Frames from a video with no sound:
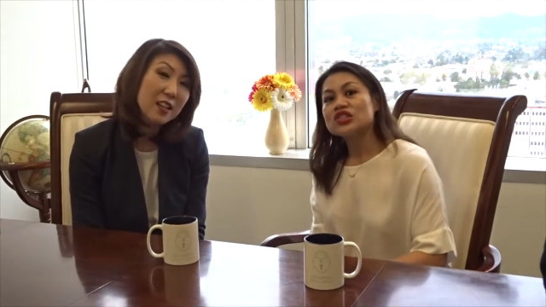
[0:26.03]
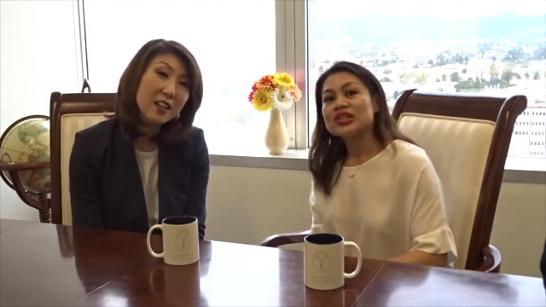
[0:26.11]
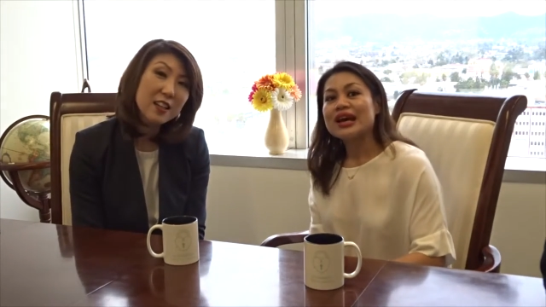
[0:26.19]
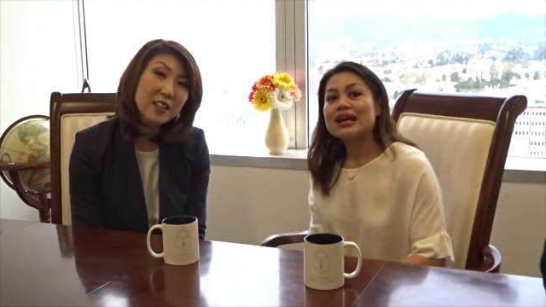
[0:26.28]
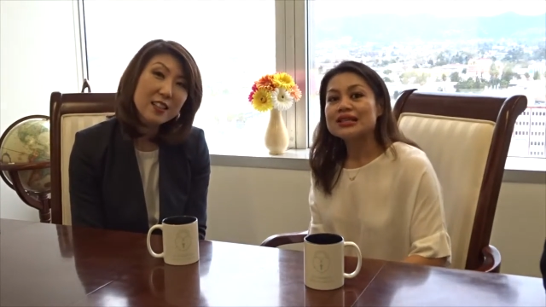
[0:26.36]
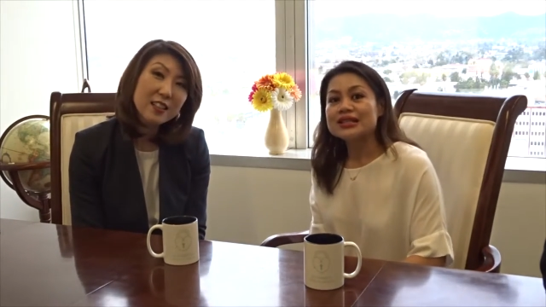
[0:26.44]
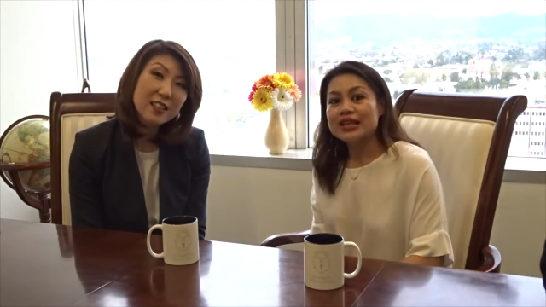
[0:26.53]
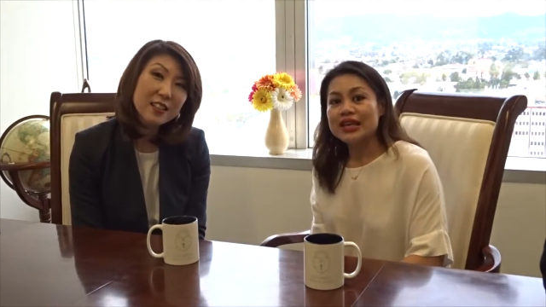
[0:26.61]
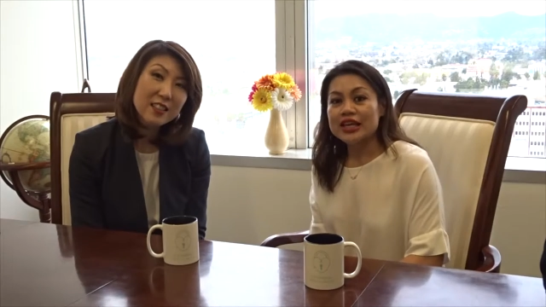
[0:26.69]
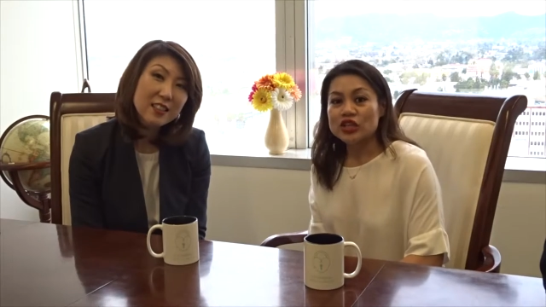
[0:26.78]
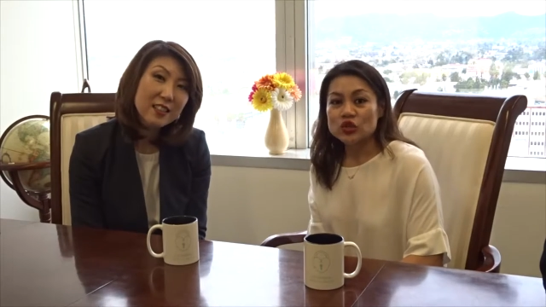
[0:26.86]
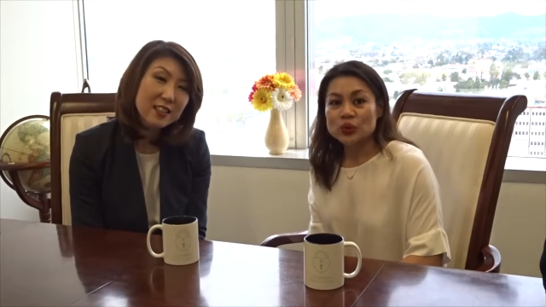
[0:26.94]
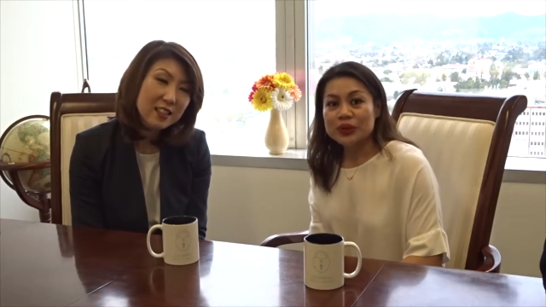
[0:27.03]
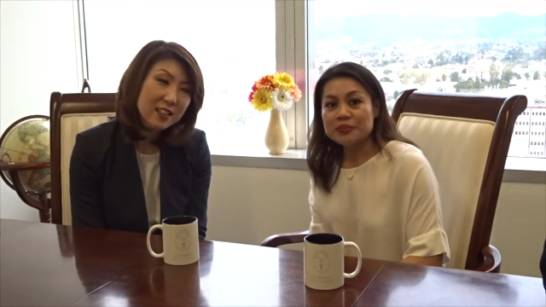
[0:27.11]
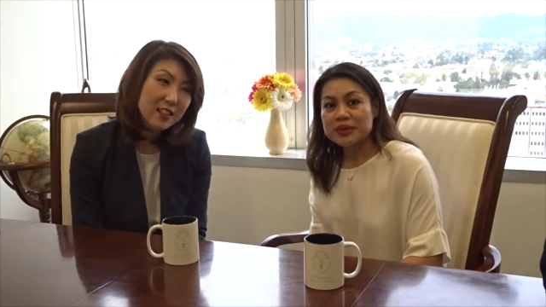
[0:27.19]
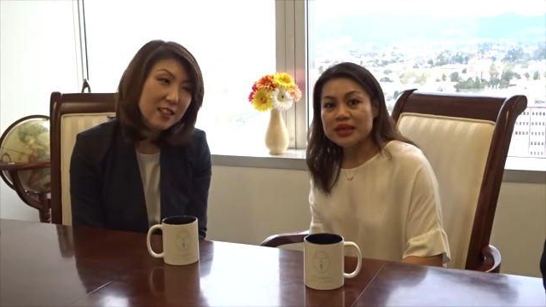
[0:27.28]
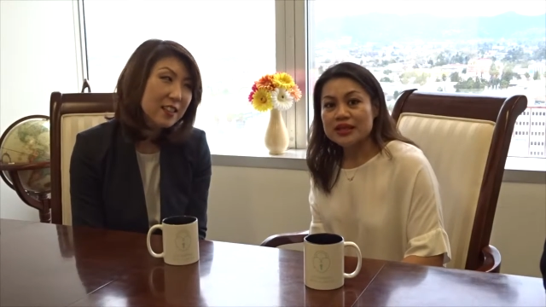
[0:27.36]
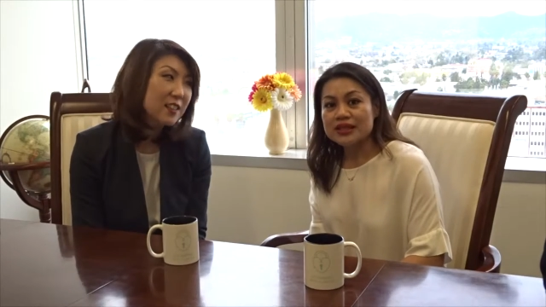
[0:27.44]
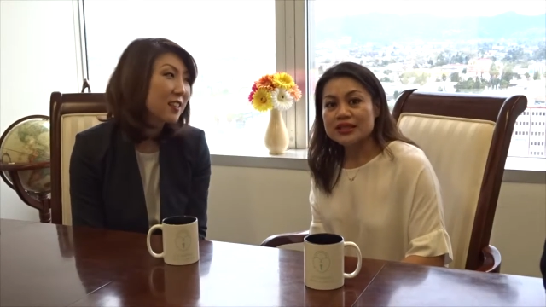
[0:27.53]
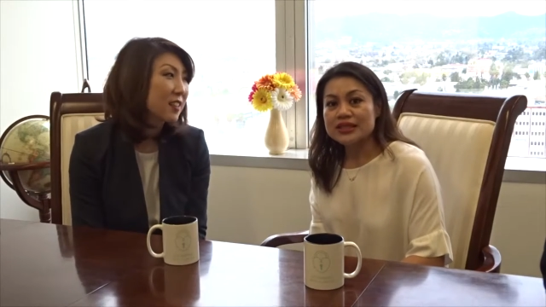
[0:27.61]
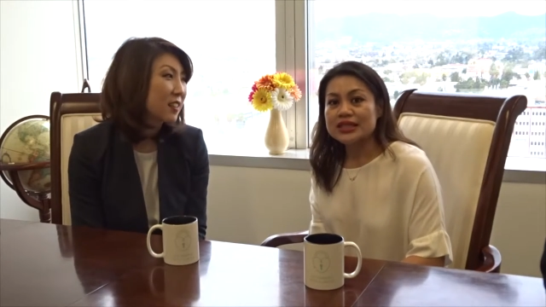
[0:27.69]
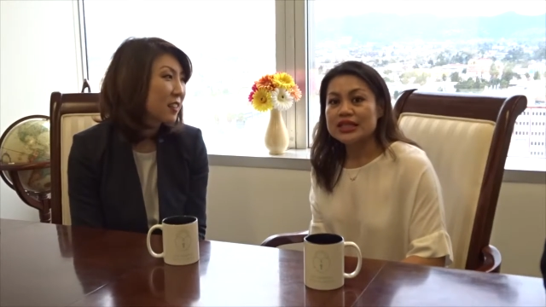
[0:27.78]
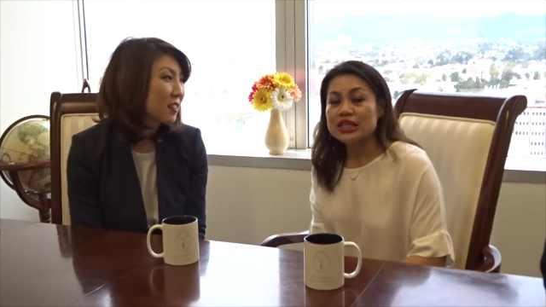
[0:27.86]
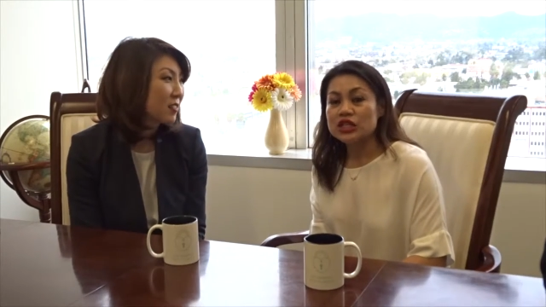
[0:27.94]
Speaker 1: Such as
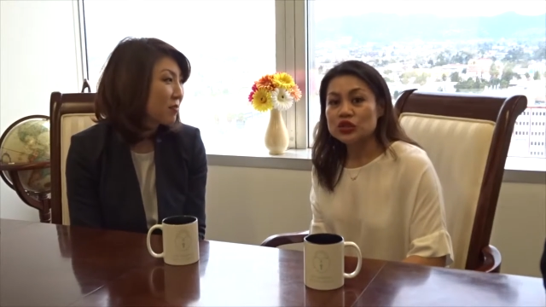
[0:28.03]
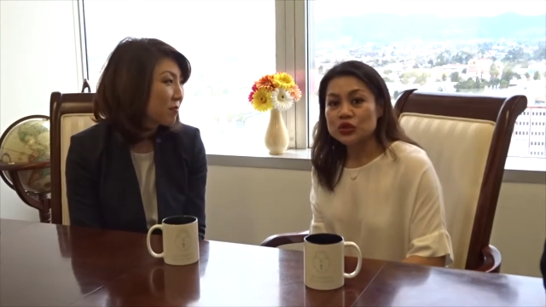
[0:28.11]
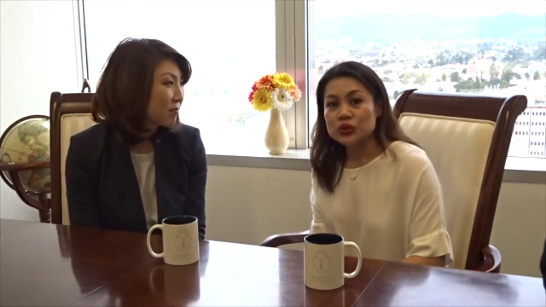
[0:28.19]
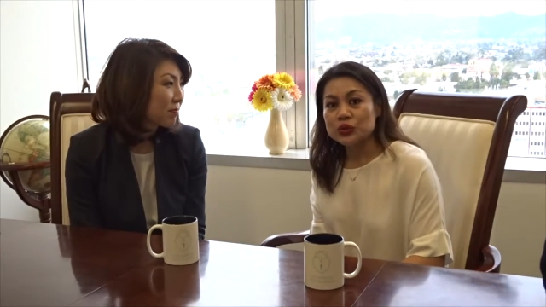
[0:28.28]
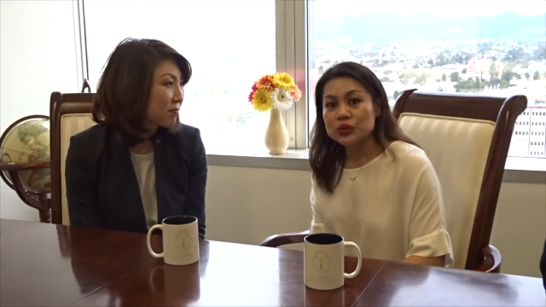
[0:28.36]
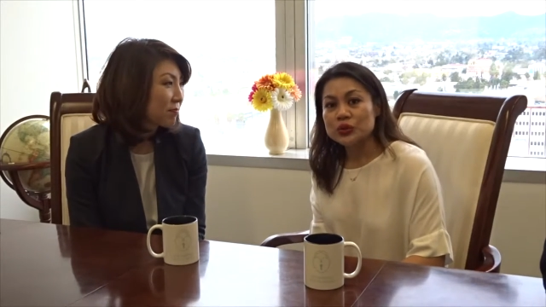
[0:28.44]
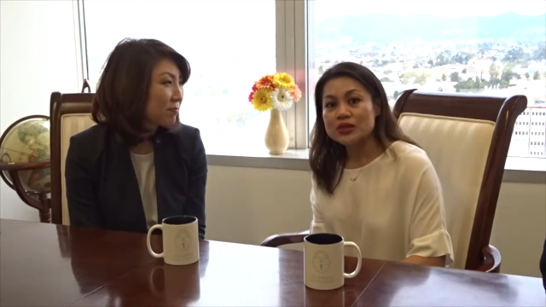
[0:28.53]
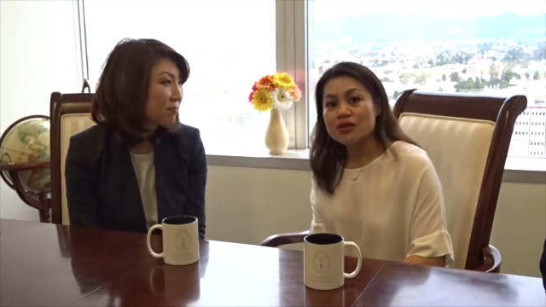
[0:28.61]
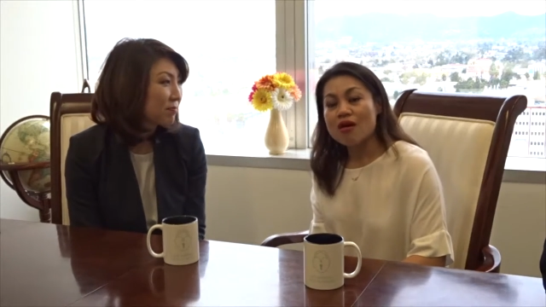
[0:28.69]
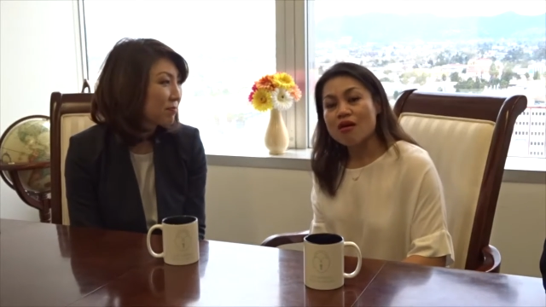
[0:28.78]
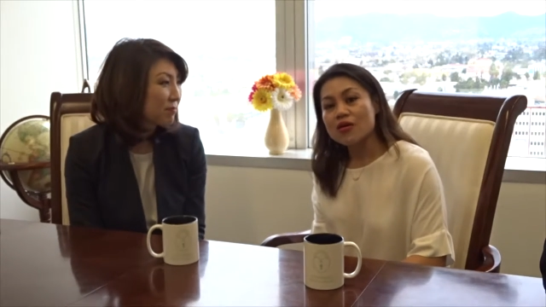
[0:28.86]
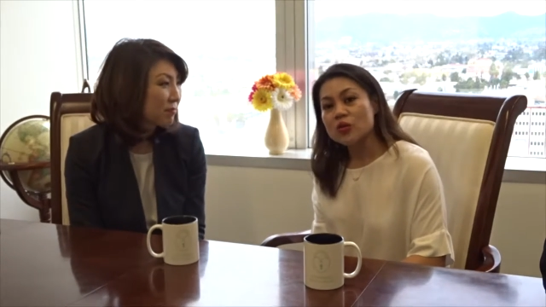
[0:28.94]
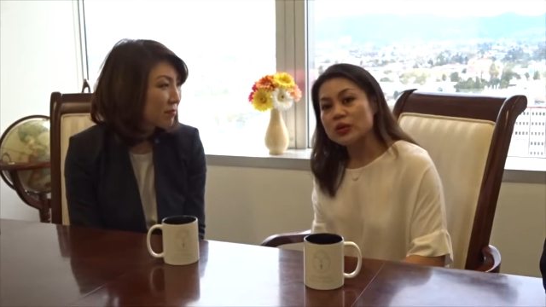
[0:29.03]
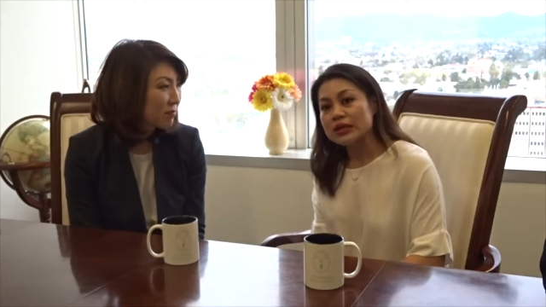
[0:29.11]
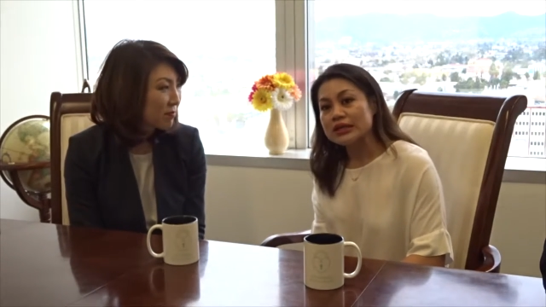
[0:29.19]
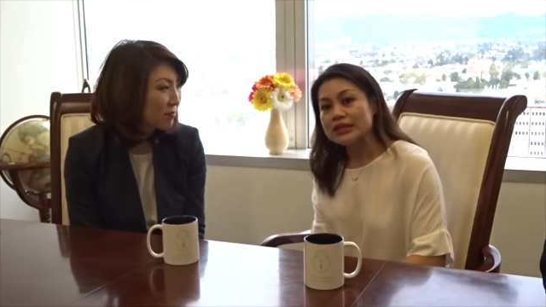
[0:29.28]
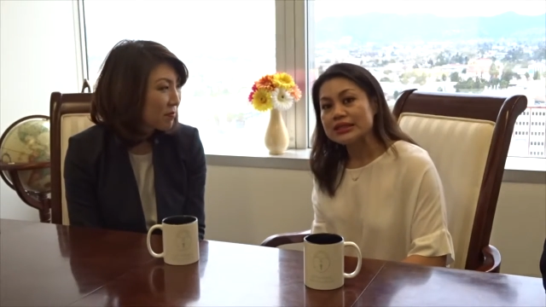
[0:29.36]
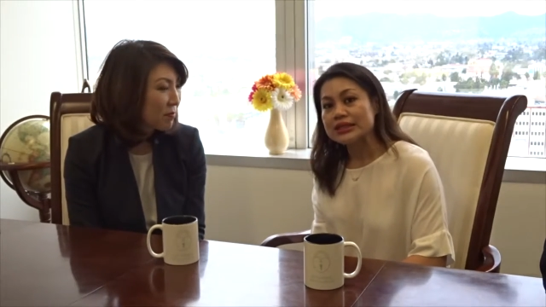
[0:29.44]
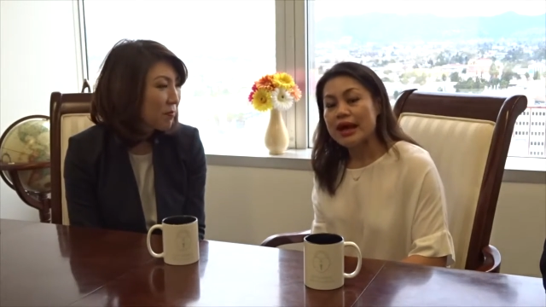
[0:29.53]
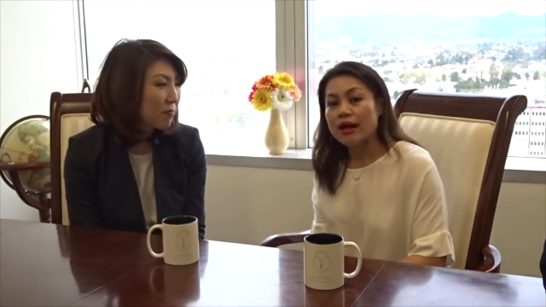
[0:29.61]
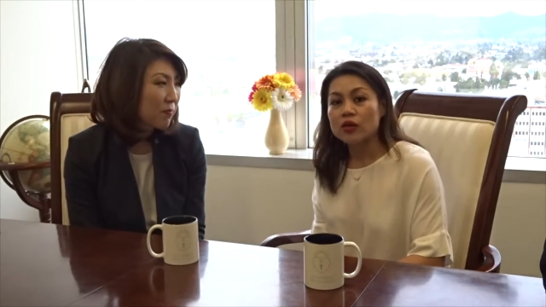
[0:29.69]
H1Bs, E2s, R1s,